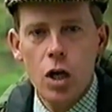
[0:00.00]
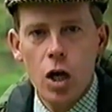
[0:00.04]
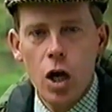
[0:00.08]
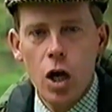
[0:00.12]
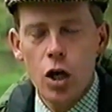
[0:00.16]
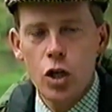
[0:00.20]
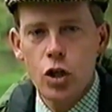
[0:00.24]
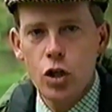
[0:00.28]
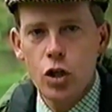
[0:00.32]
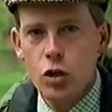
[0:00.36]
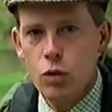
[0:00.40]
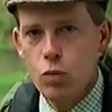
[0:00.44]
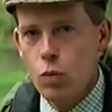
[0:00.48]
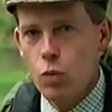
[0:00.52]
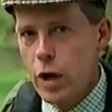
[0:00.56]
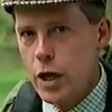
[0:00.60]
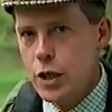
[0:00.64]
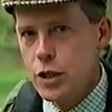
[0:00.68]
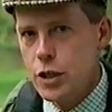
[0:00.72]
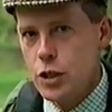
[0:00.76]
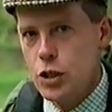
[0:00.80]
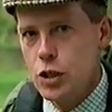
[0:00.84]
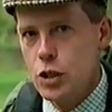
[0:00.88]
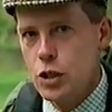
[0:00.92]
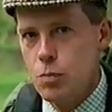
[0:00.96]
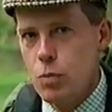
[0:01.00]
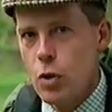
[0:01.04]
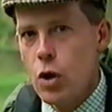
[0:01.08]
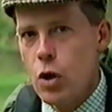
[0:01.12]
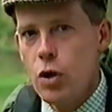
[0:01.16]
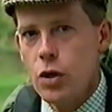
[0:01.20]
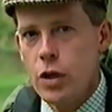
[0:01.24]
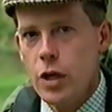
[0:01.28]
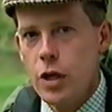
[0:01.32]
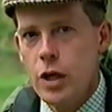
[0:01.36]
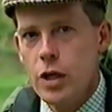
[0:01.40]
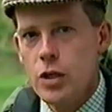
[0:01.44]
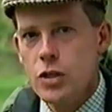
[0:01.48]
A good way to spot
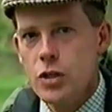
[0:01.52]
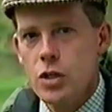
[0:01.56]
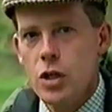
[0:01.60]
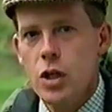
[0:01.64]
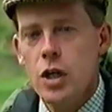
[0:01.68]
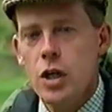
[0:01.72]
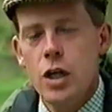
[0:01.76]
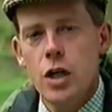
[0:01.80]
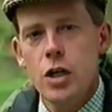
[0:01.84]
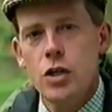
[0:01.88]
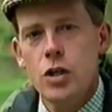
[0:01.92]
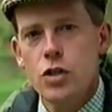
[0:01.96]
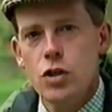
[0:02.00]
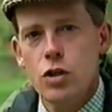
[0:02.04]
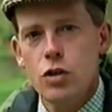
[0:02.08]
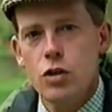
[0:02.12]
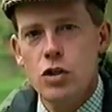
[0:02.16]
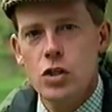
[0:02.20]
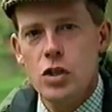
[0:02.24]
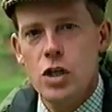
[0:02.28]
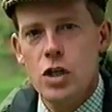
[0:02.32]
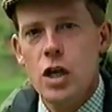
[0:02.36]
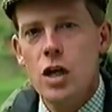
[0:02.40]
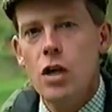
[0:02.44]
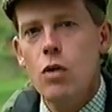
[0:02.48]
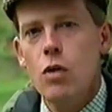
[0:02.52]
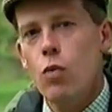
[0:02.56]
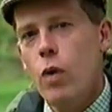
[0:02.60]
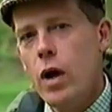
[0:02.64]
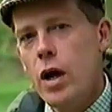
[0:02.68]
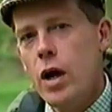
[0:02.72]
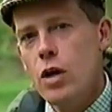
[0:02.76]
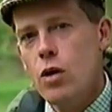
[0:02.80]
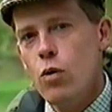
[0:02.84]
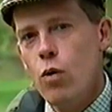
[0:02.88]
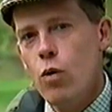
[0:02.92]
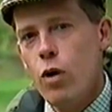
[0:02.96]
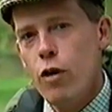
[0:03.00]
this is to see where
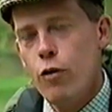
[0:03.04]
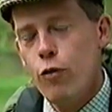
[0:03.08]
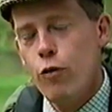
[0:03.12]
you are